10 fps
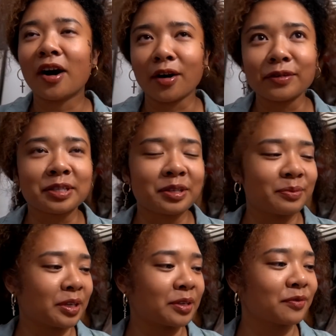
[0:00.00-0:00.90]
obviously
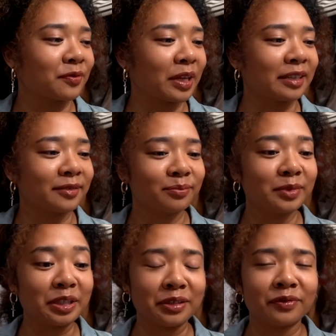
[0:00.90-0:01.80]
because of, like,
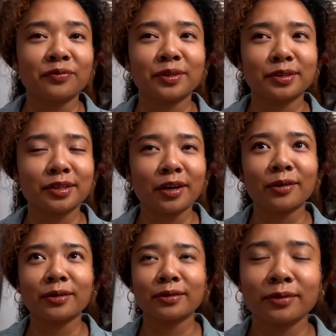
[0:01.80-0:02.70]
Eve and Villanelle.